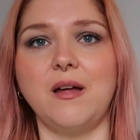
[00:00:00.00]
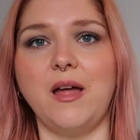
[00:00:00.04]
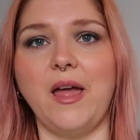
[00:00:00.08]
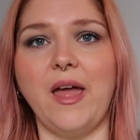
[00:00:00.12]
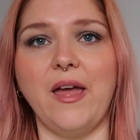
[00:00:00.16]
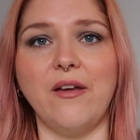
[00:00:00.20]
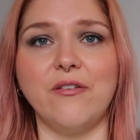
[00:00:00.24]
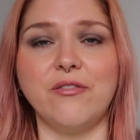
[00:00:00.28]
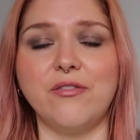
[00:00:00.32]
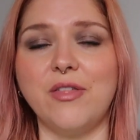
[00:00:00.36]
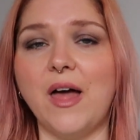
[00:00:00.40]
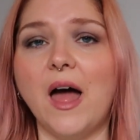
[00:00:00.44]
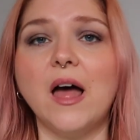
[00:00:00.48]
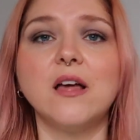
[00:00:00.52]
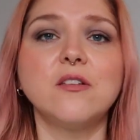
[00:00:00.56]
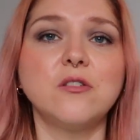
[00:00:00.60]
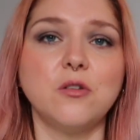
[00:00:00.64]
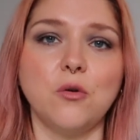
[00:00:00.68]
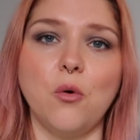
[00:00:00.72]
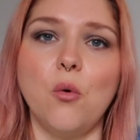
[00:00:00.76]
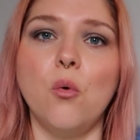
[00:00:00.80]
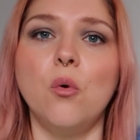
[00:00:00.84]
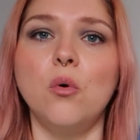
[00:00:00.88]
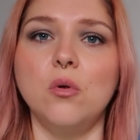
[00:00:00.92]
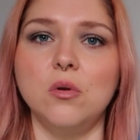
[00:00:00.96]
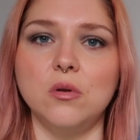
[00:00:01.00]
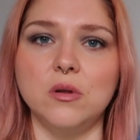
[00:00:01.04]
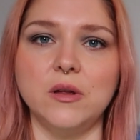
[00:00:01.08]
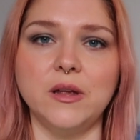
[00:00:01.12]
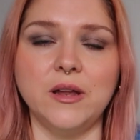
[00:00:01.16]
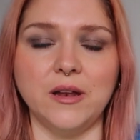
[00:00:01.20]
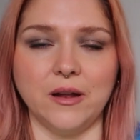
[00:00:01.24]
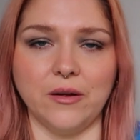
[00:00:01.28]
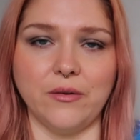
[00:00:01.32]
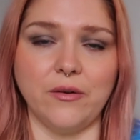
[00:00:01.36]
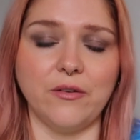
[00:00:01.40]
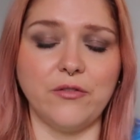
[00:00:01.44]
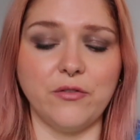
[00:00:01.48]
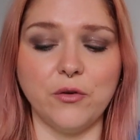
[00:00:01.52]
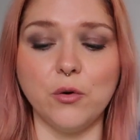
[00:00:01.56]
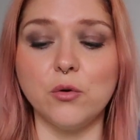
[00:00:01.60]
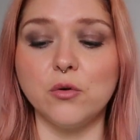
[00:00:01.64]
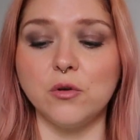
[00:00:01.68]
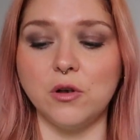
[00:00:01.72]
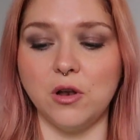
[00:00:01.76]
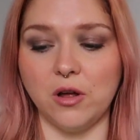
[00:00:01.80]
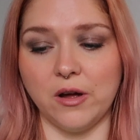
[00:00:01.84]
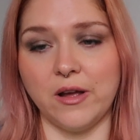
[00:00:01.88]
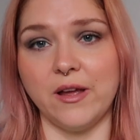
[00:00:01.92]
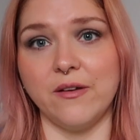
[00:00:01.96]
if that's all, you know, if
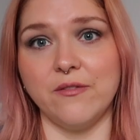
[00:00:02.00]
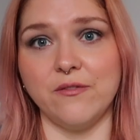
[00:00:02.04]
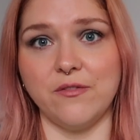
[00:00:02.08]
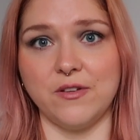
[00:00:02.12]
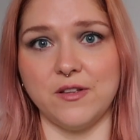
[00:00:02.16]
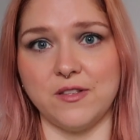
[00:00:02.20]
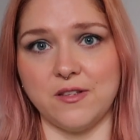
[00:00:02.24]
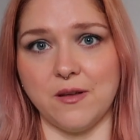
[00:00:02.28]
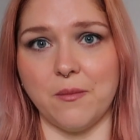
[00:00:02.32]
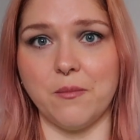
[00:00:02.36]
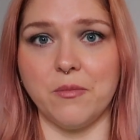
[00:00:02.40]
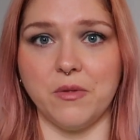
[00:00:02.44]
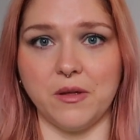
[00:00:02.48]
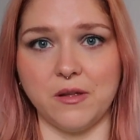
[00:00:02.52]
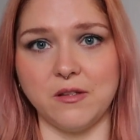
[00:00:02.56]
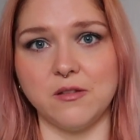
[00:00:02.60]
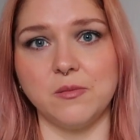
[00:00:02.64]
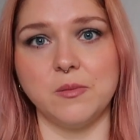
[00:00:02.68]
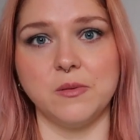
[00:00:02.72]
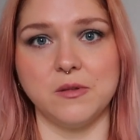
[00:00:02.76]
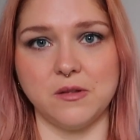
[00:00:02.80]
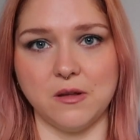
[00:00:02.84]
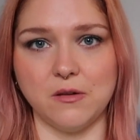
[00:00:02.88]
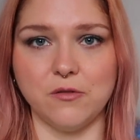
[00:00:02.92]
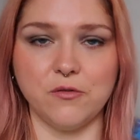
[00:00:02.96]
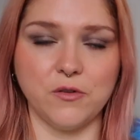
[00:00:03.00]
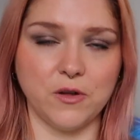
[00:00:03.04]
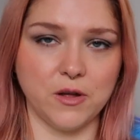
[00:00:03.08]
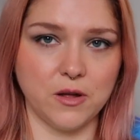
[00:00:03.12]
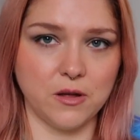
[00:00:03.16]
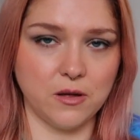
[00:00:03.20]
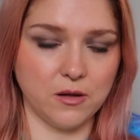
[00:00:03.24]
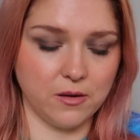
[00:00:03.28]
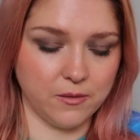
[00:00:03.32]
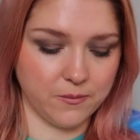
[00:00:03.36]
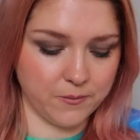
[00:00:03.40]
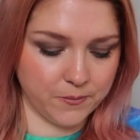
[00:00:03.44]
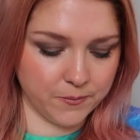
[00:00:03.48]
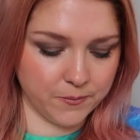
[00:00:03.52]
you're looking for something specific.